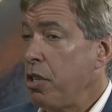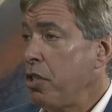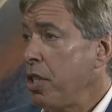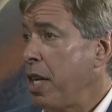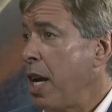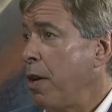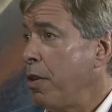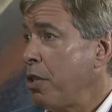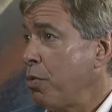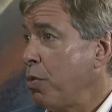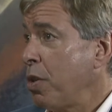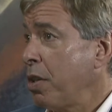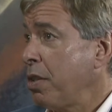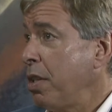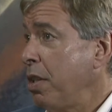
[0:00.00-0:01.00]
They see how
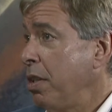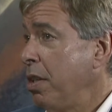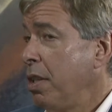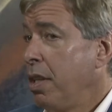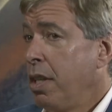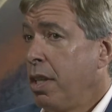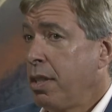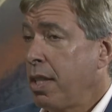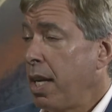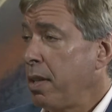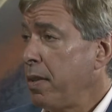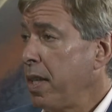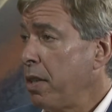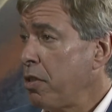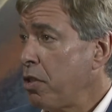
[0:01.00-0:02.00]
it's worked in
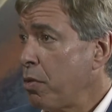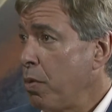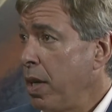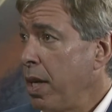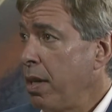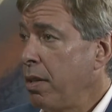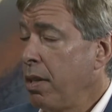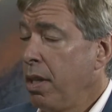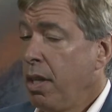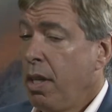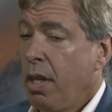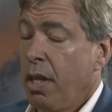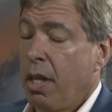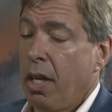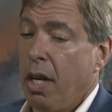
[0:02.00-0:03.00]
Tahrir Square.
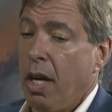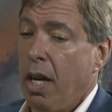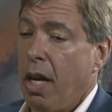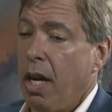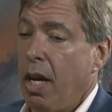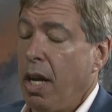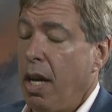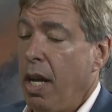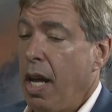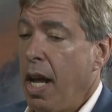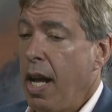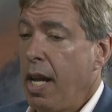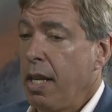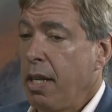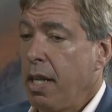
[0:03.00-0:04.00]
Uh,
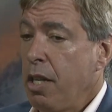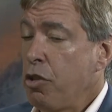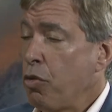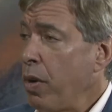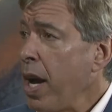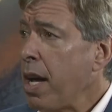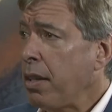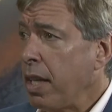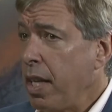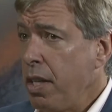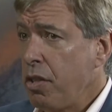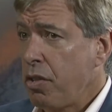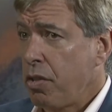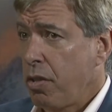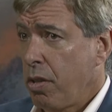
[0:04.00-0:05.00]
and
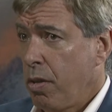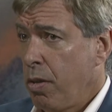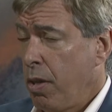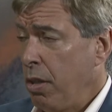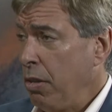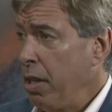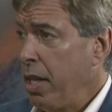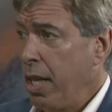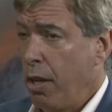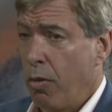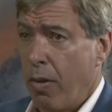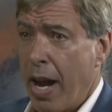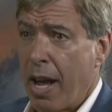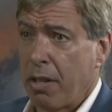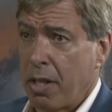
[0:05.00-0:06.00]
Israelis looking
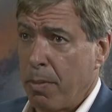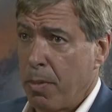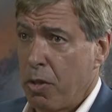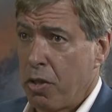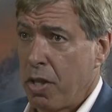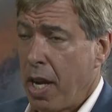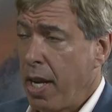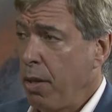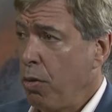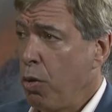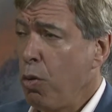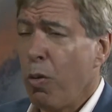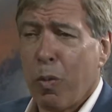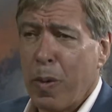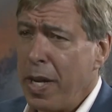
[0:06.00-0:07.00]
around them are saying,
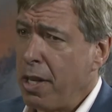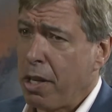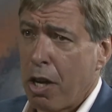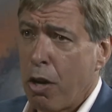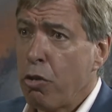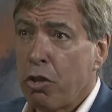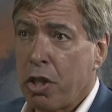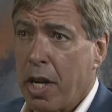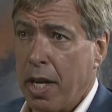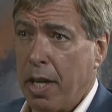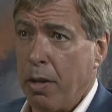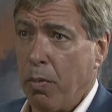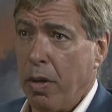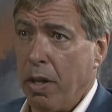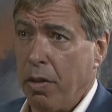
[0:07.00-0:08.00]
Who are we
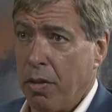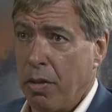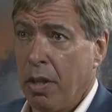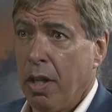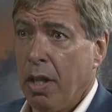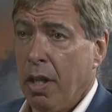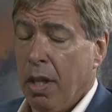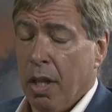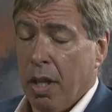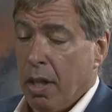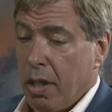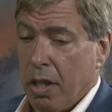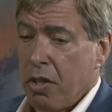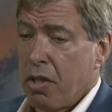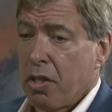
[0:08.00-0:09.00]
negotiating with?
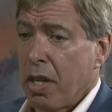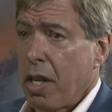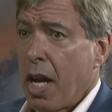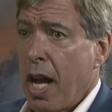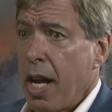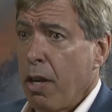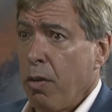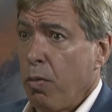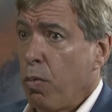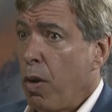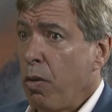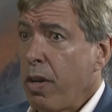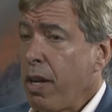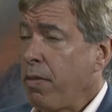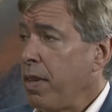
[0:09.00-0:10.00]
This is a guy who
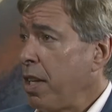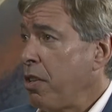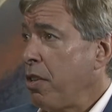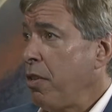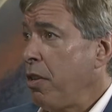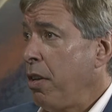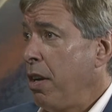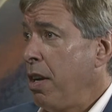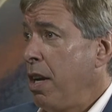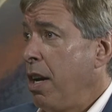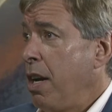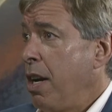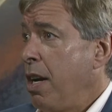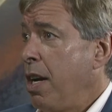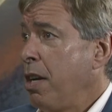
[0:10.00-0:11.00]
won't even uh,
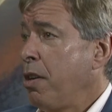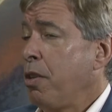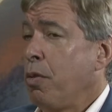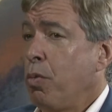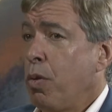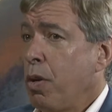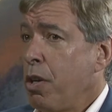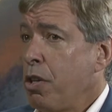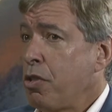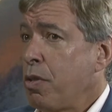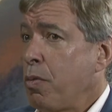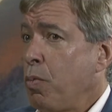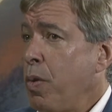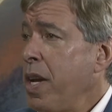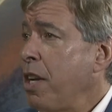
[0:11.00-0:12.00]
utter the
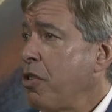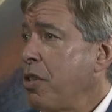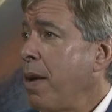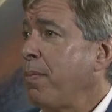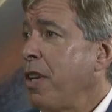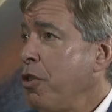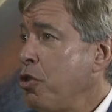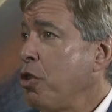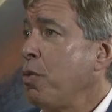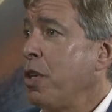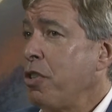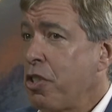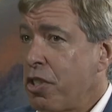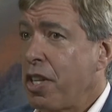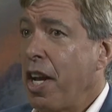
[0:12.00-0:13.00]
words, We accept a
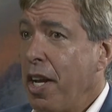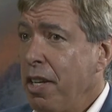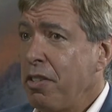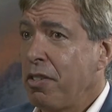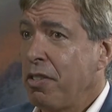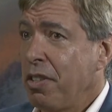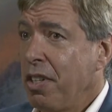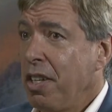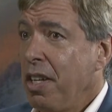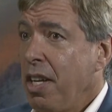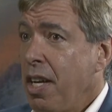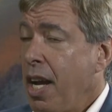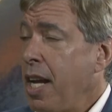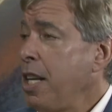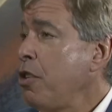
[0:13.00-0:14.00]
Jewish state
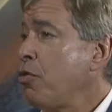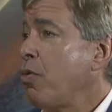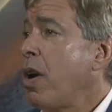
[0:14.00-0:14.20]
and he's